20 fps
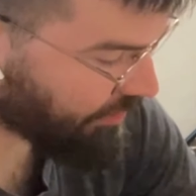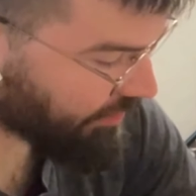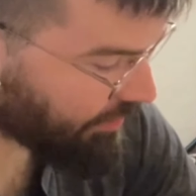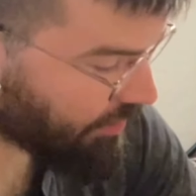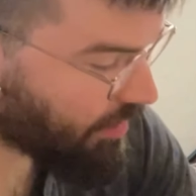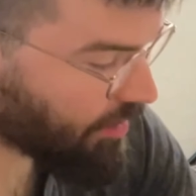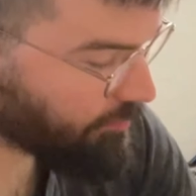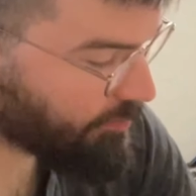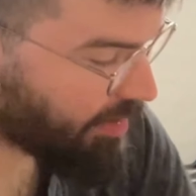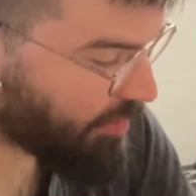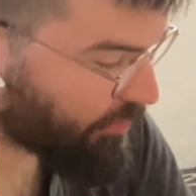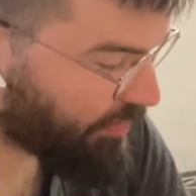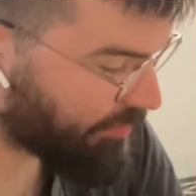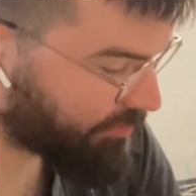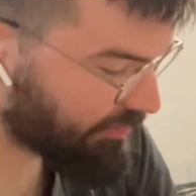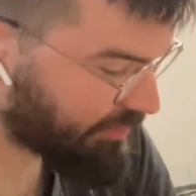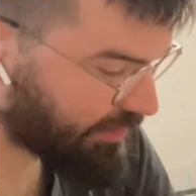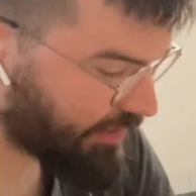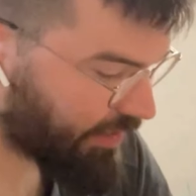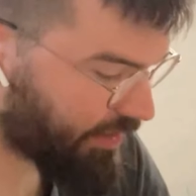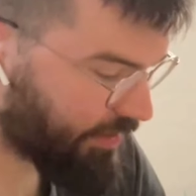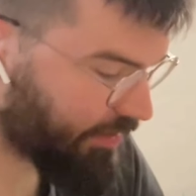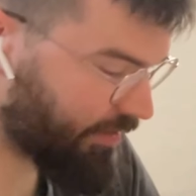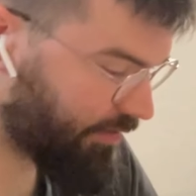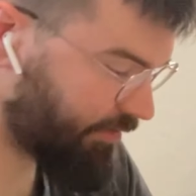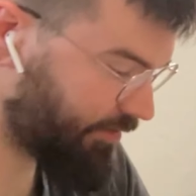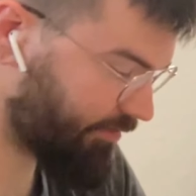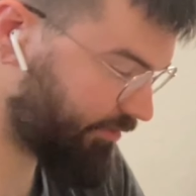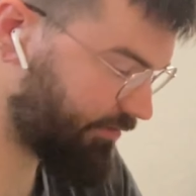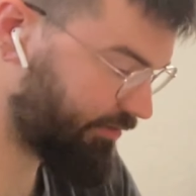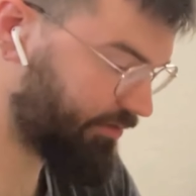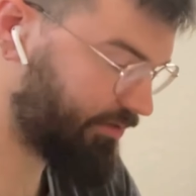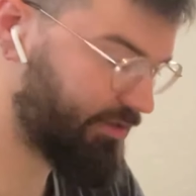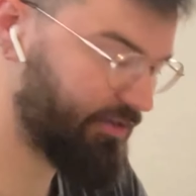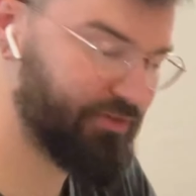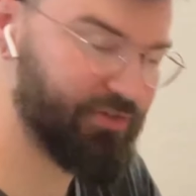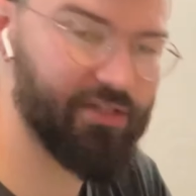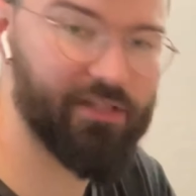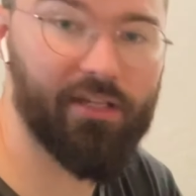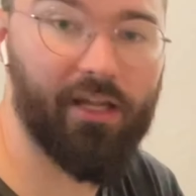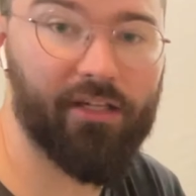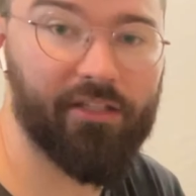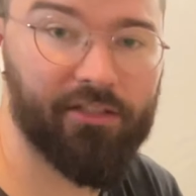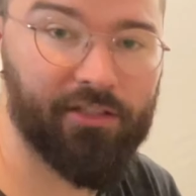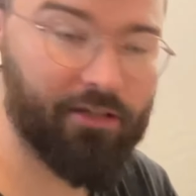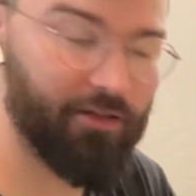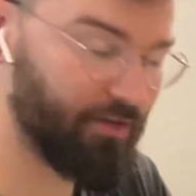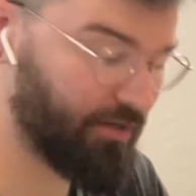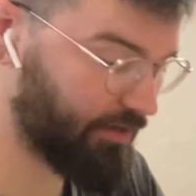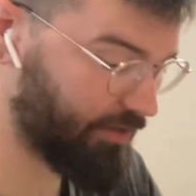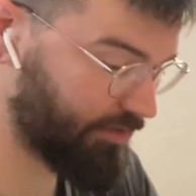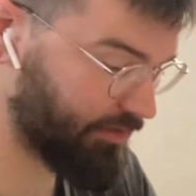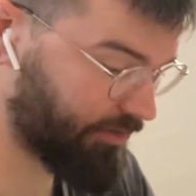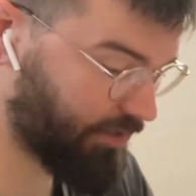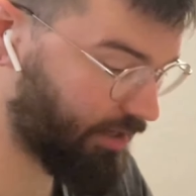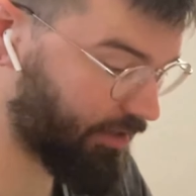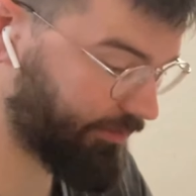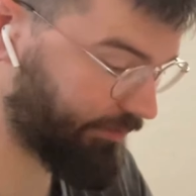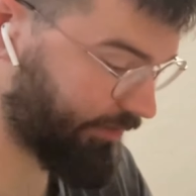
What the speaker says: On my website, there's a section called On